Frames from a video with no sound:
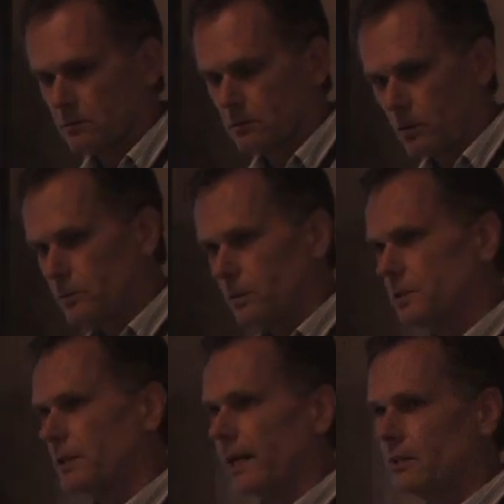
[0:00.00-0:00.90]
Those were
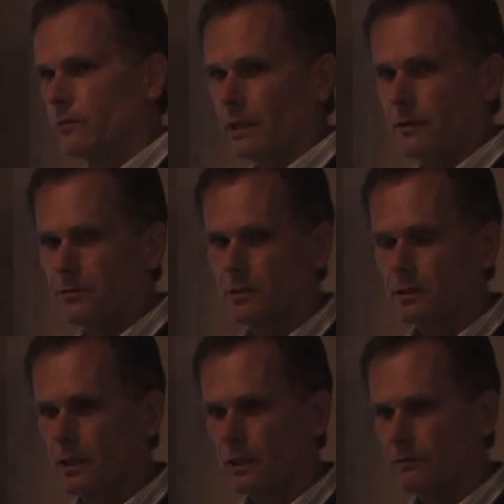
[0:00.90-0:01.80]
sine waves,
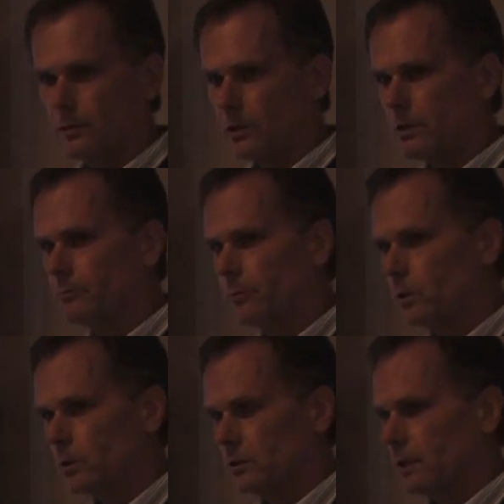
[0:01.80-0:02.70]
very important,